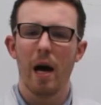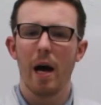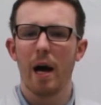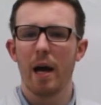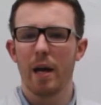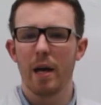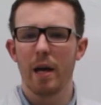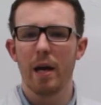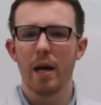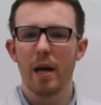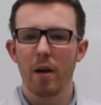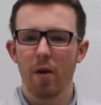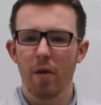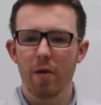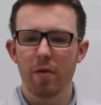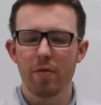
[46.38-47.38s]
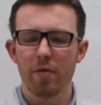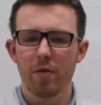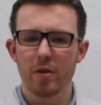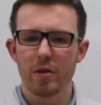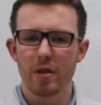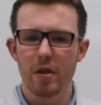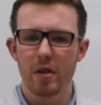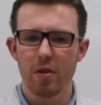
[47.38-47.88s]
And in order for
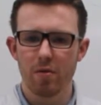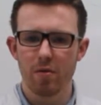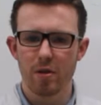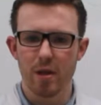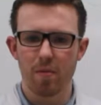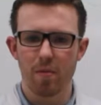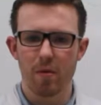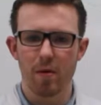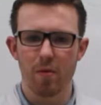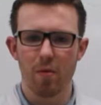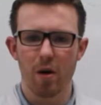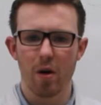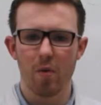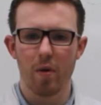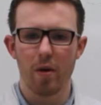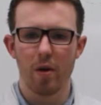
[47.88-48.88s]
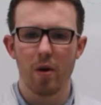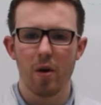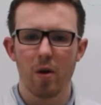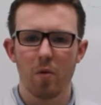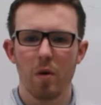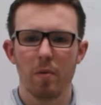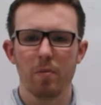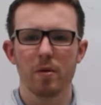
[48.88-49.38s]
us to use timber to work
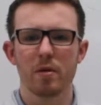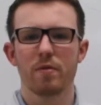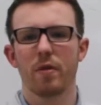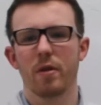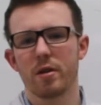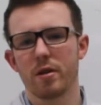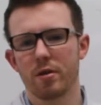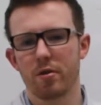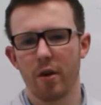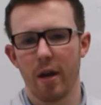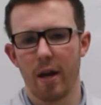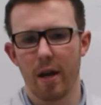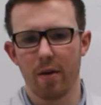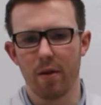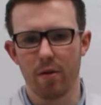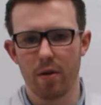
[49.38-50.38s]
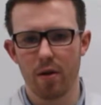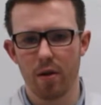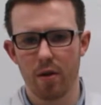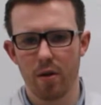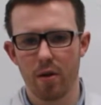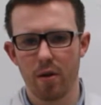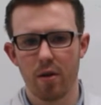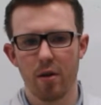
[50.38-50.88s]
with, we must first dry it out.
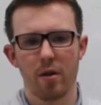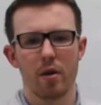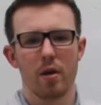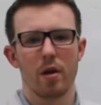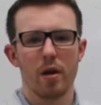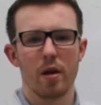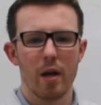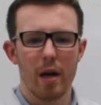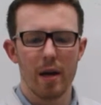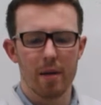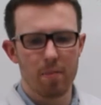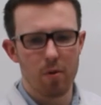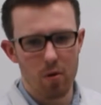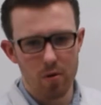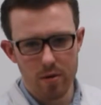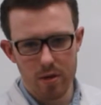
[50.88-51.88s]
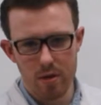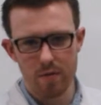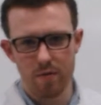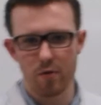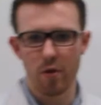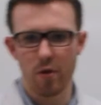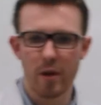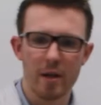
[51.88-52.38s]
And the process
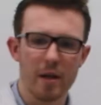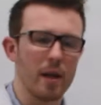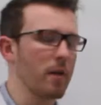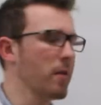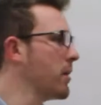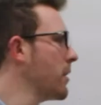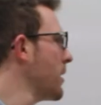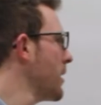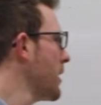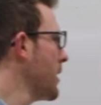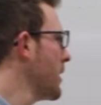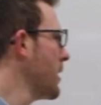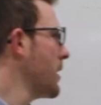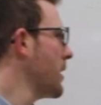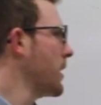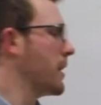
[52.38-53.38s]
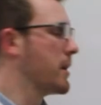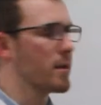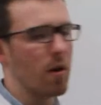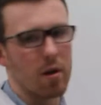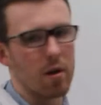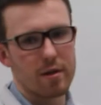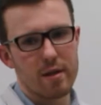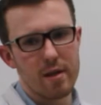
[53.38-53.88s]
of drying it out is
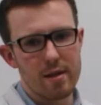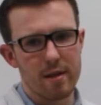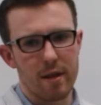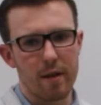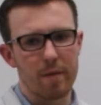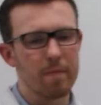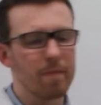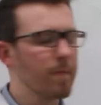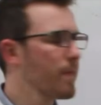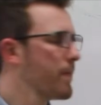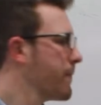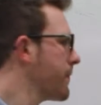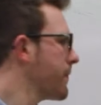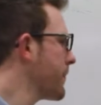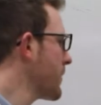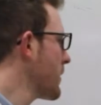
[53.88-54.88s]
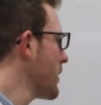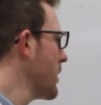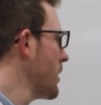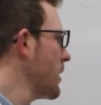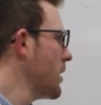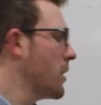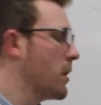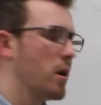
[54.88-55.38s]
called seasoning.
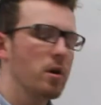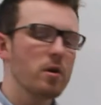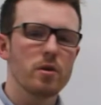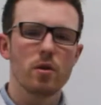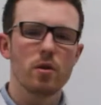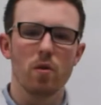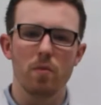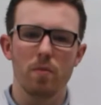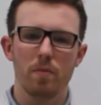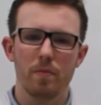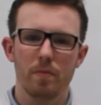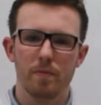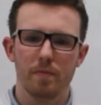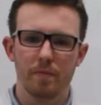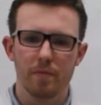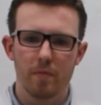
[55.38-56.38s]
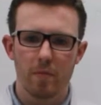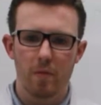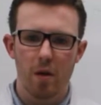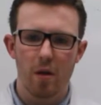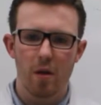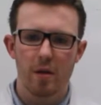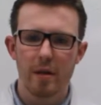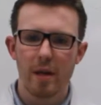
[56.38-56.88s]
So,
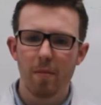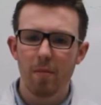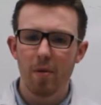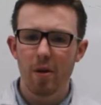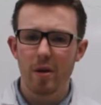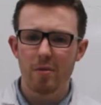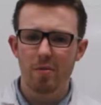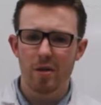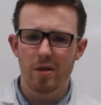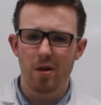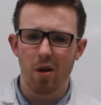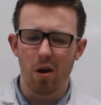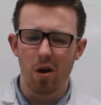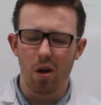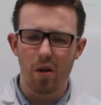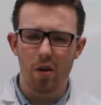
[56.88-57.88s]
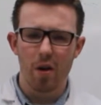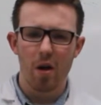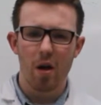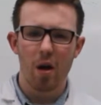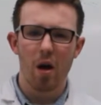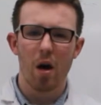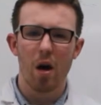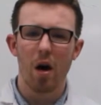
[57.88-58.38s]
timber is what's
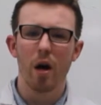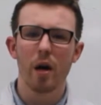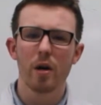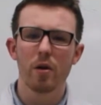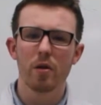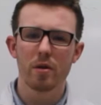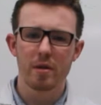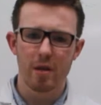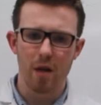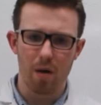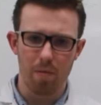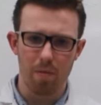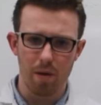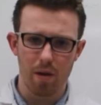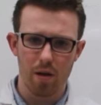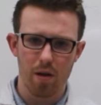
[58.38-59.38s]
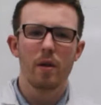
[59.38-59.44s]
called hygroscopic.